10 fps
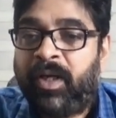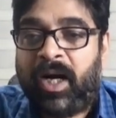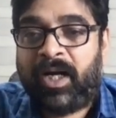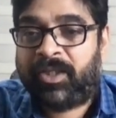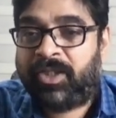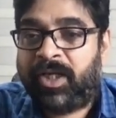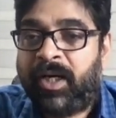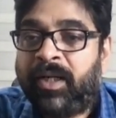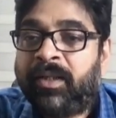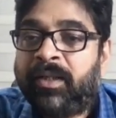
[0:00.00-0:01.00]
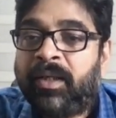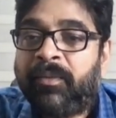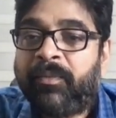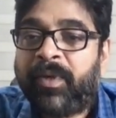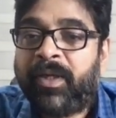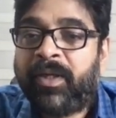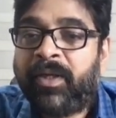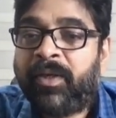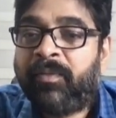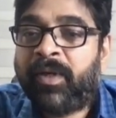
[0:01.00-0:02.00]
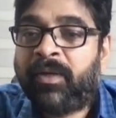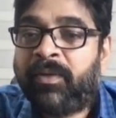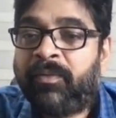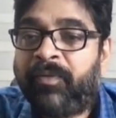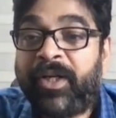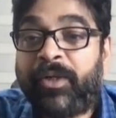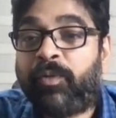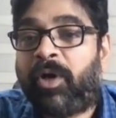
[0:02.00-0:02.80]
Achha. V2